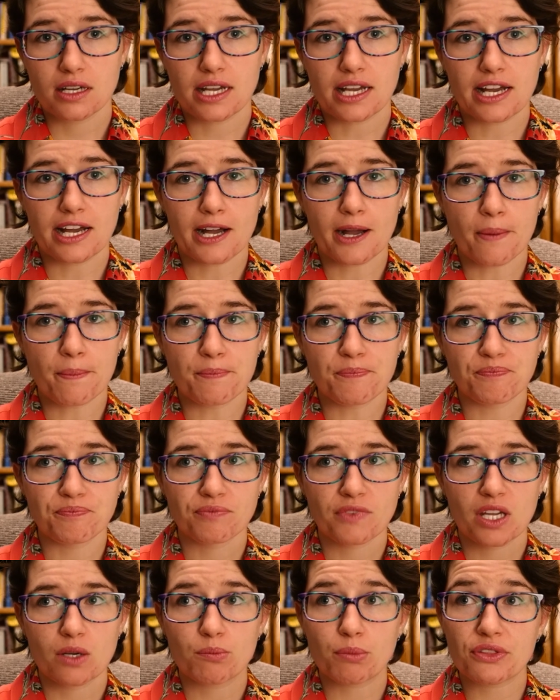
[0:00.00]

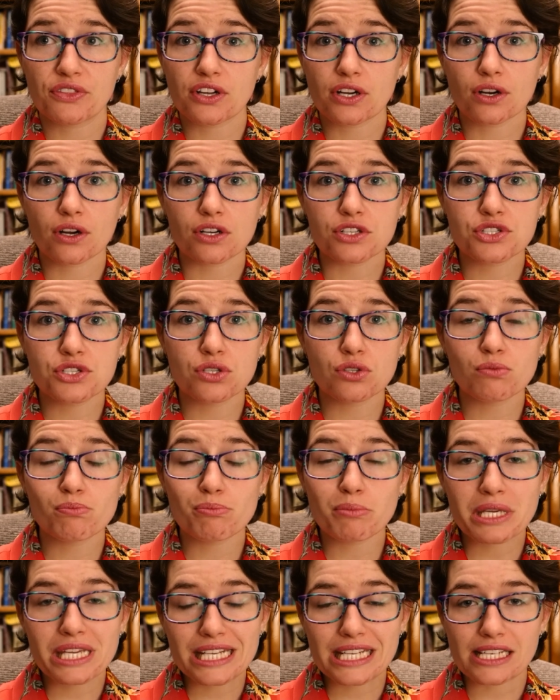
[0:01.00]
But there are two
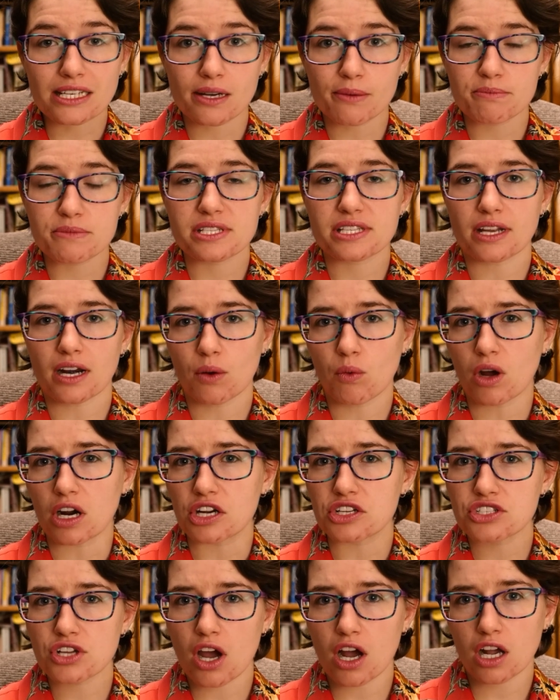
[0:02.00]
mediums that I want to
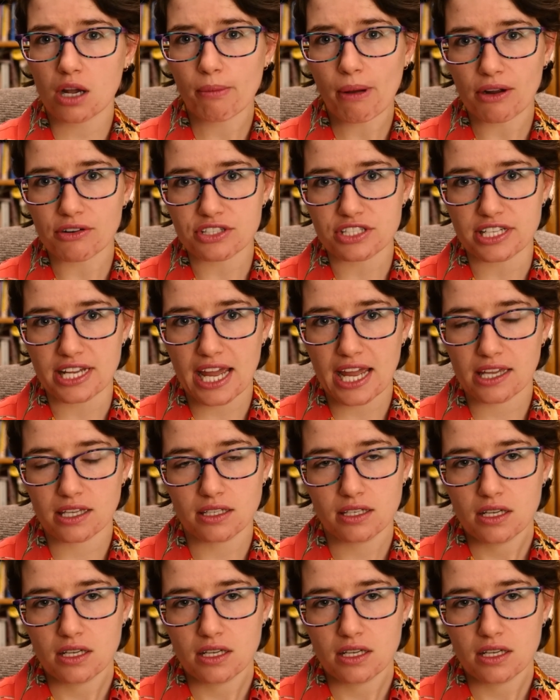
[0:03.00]
talk about today.